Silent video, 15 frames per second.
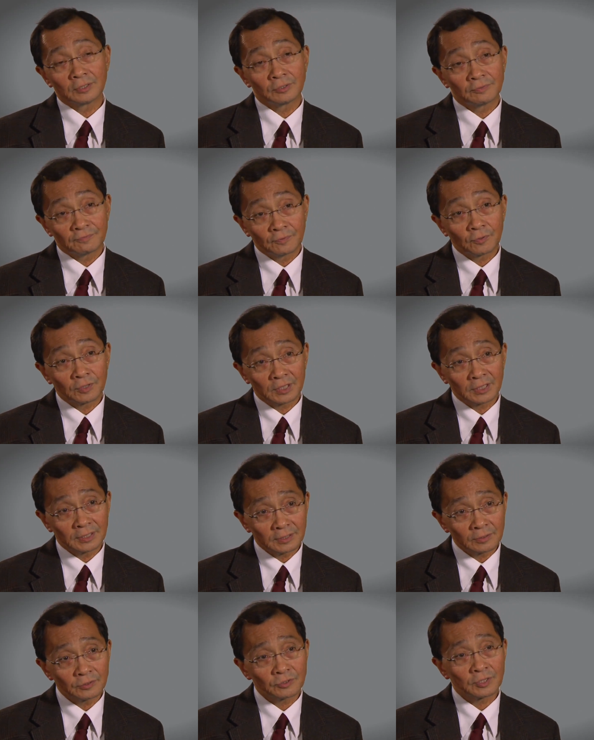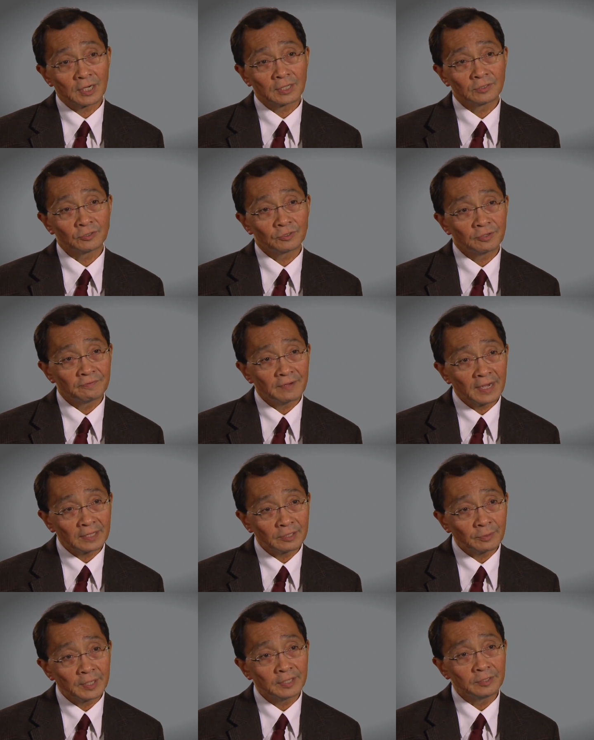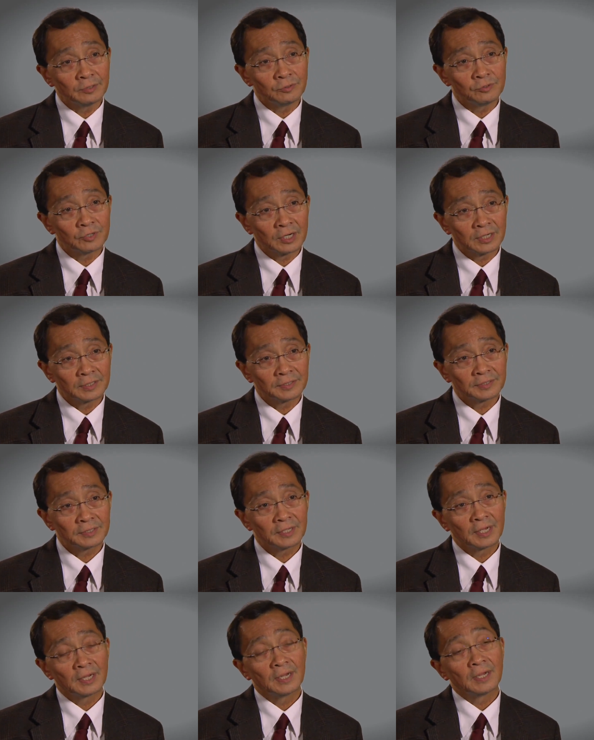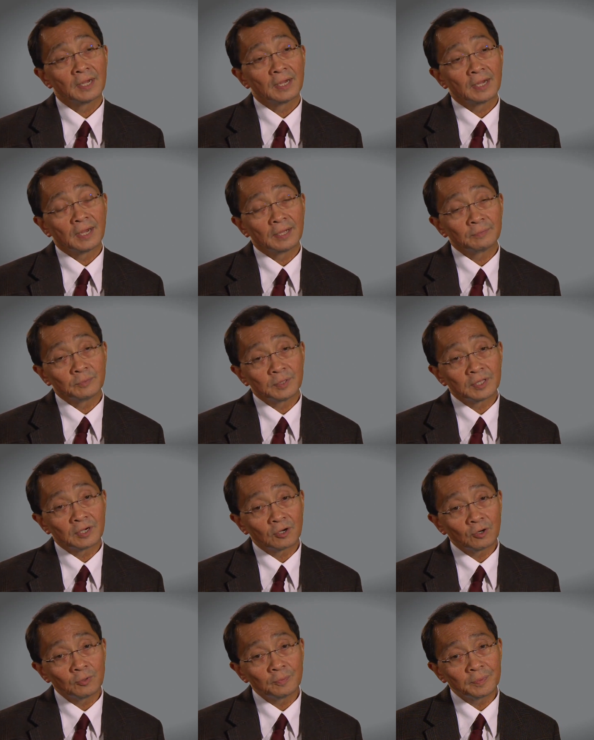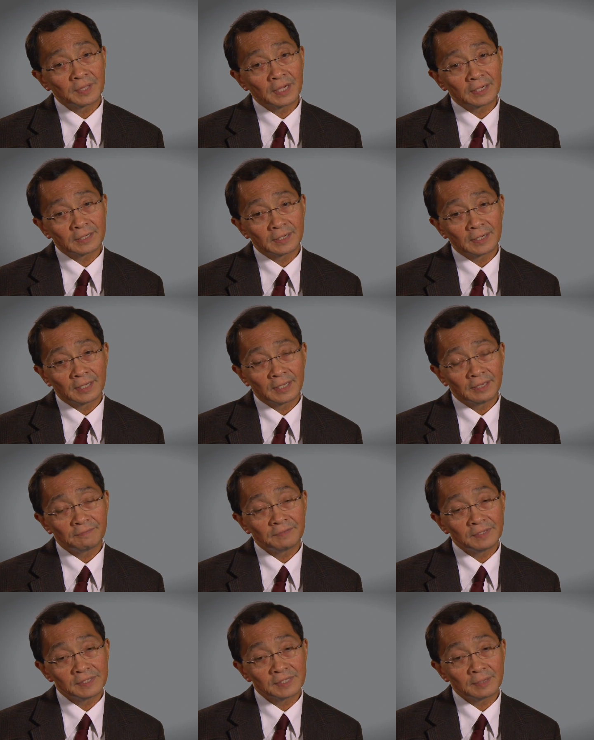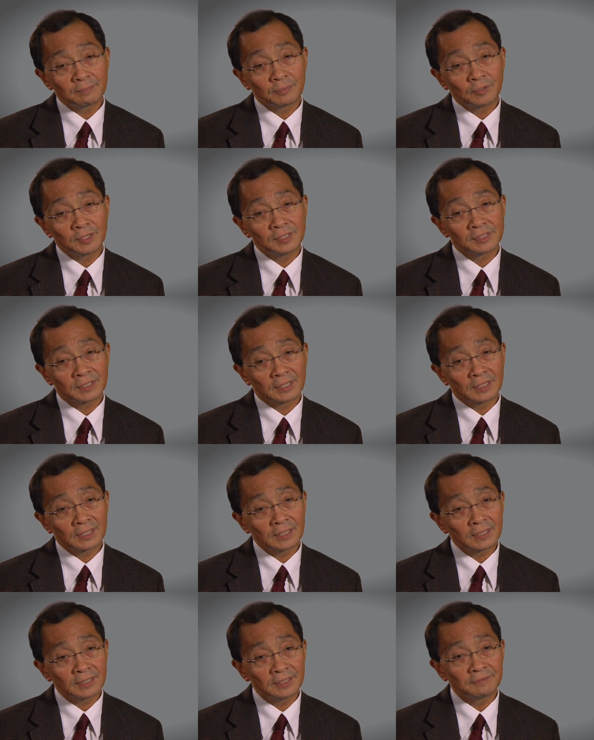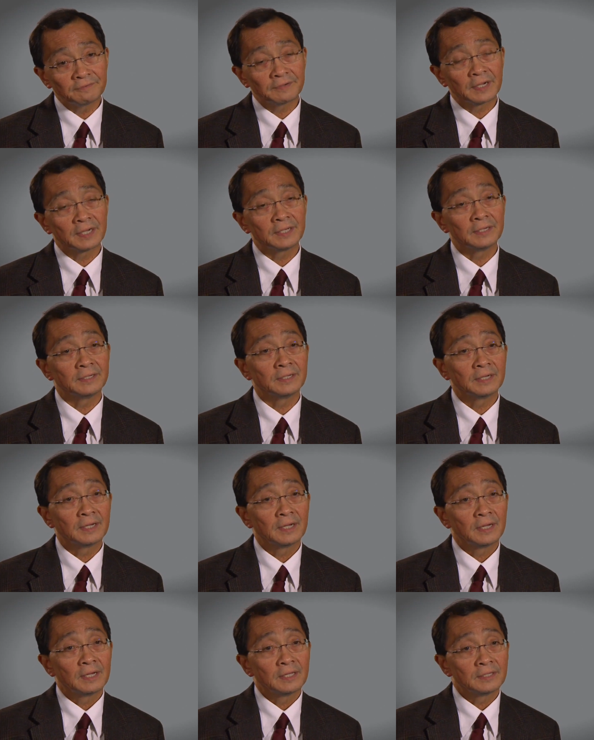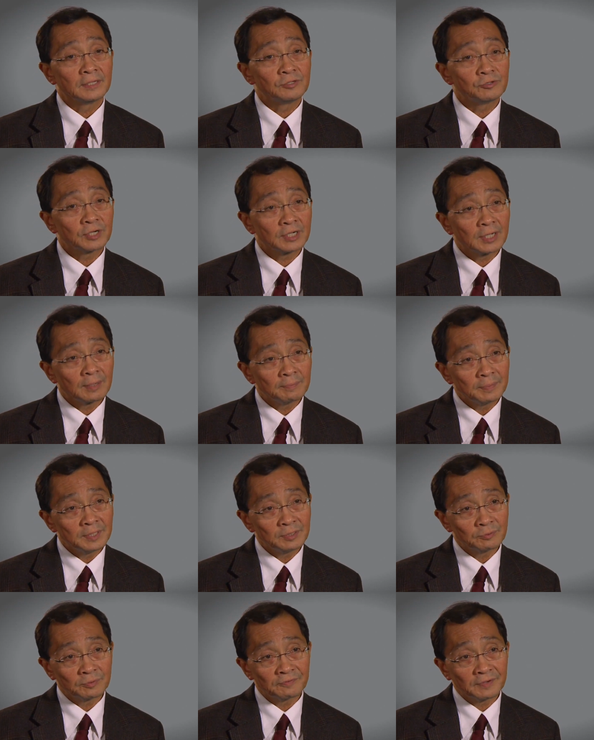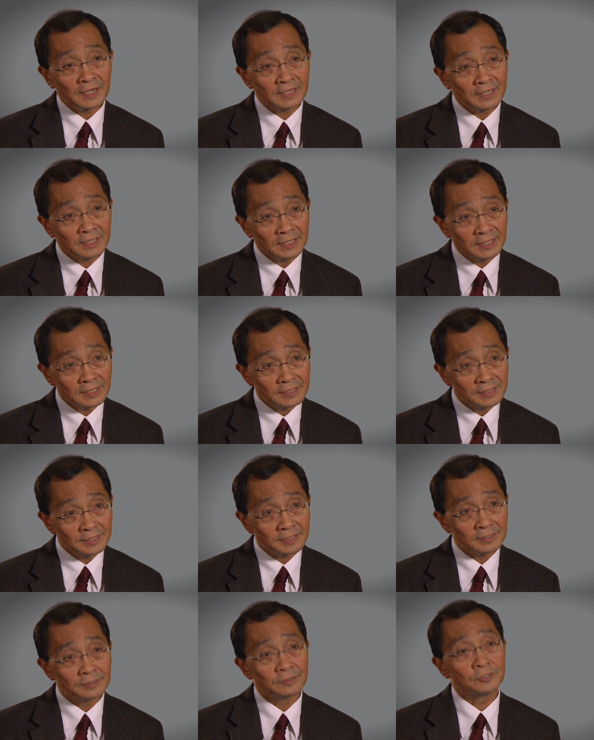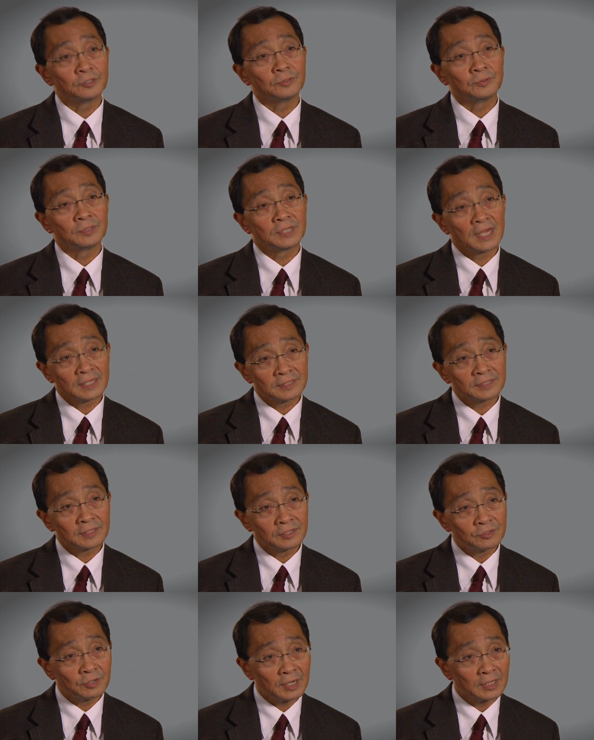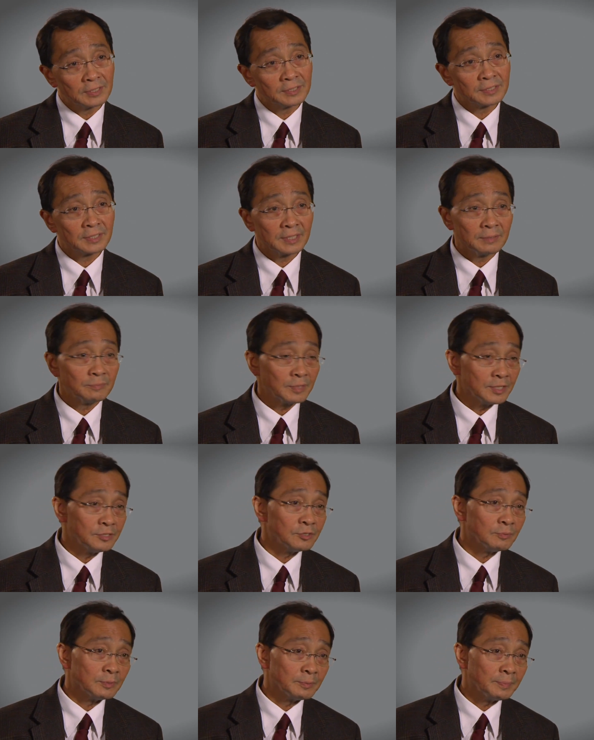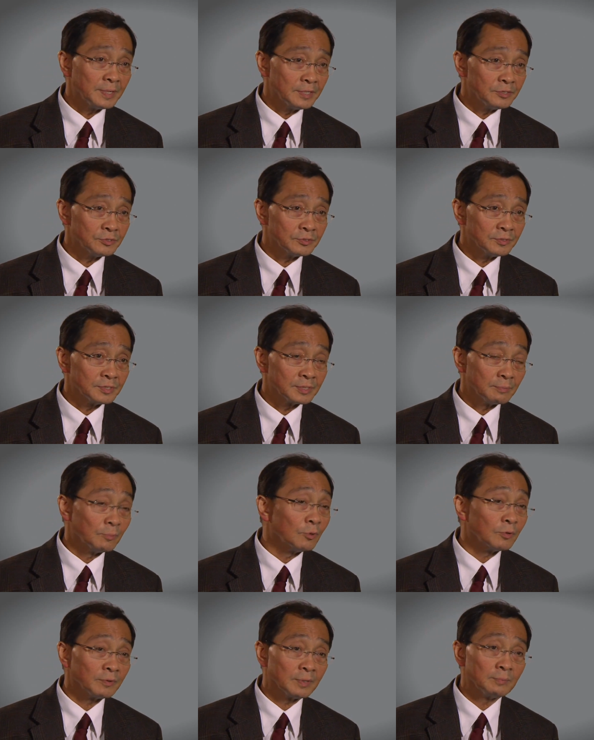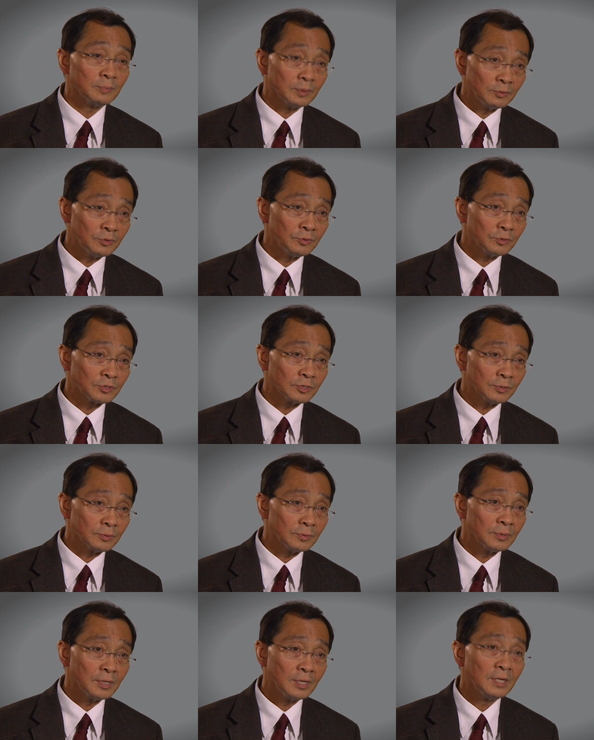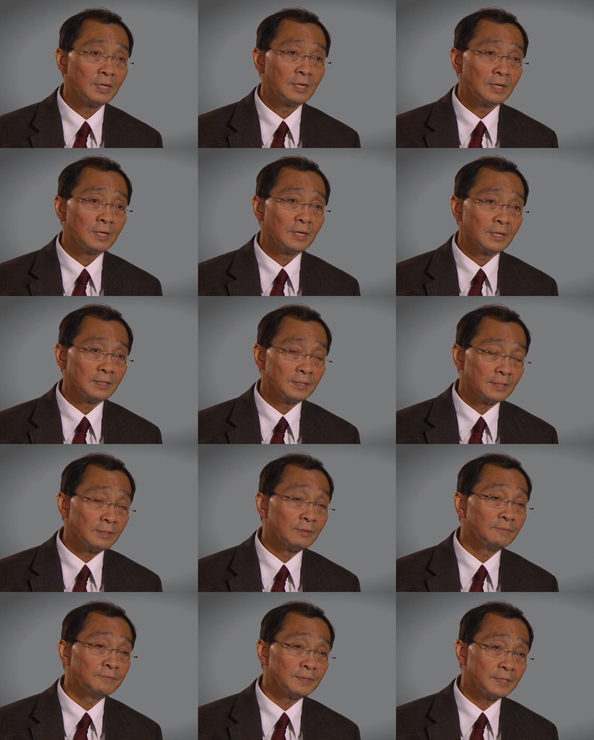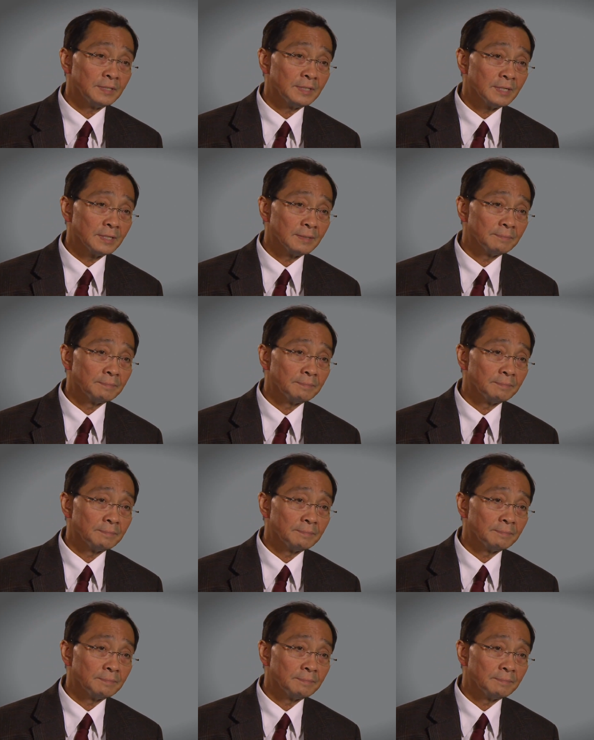for clinical trials to evaluate new drugs, and with the hope that if these endpoints are clearly defined, then drug companies will find it easier to test their drugs in brain tumor patients, and more of them will do so, and hopefully